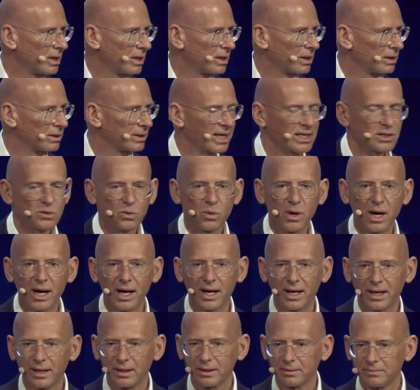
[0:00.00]
That's
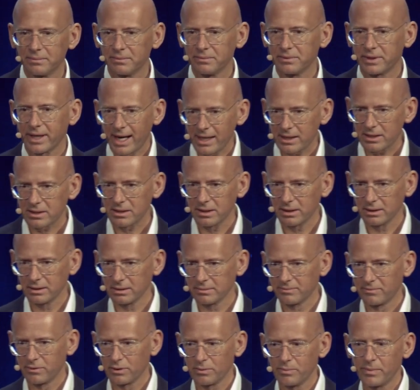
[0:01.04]
why dressing
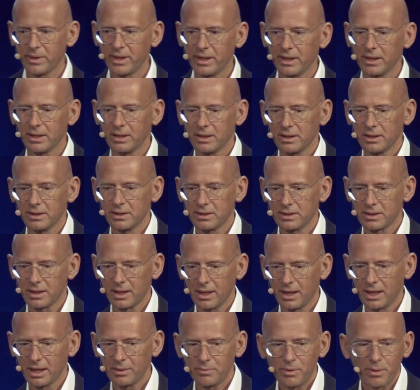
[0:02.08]
for me is a
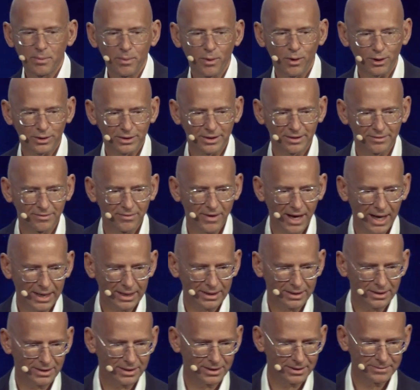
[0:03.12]
little bit more than
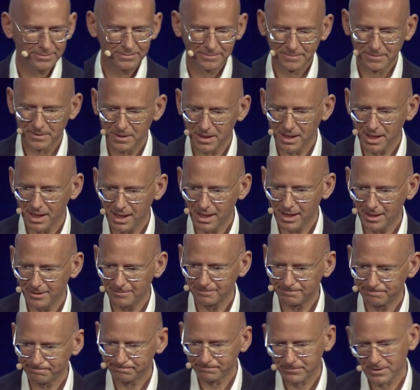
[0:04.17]
vanity.
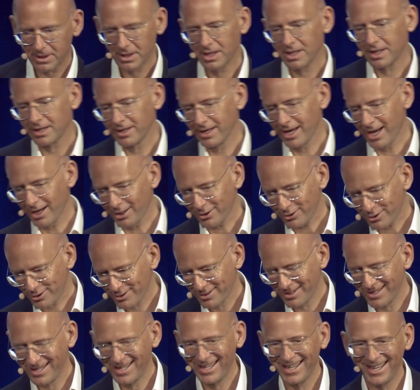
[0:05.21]
Yes,
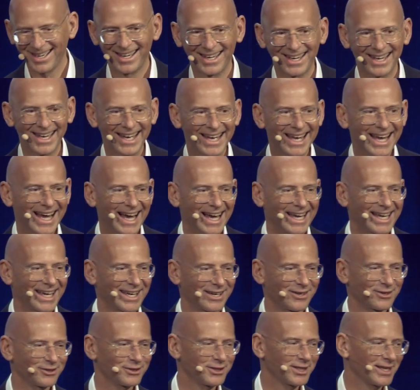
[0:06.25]
I
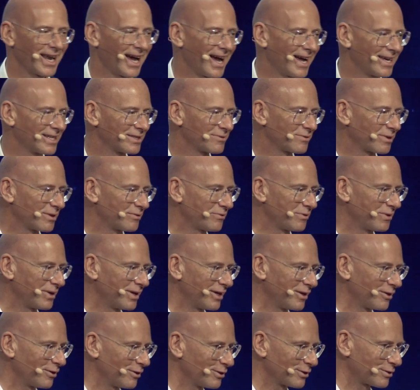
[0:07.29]
cannot deny it's
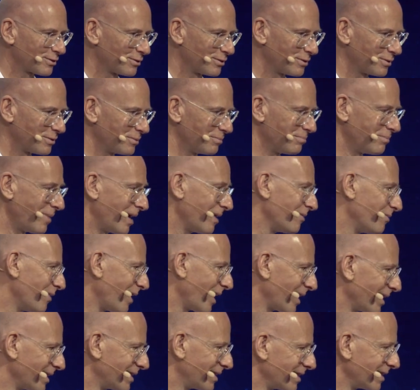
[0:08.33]
fulfilling also my
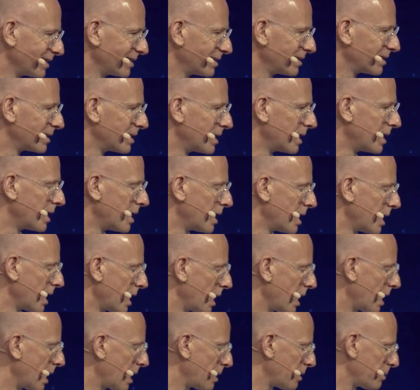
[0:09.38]
vanity,
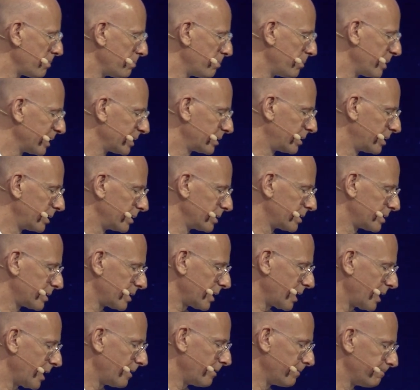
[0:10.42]
but it's
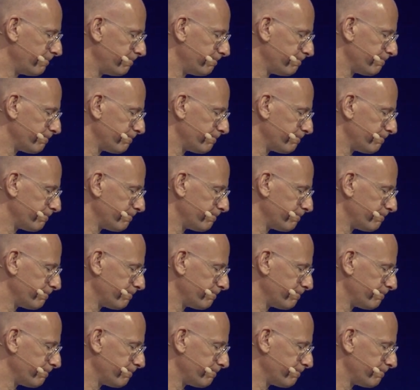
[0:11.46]
an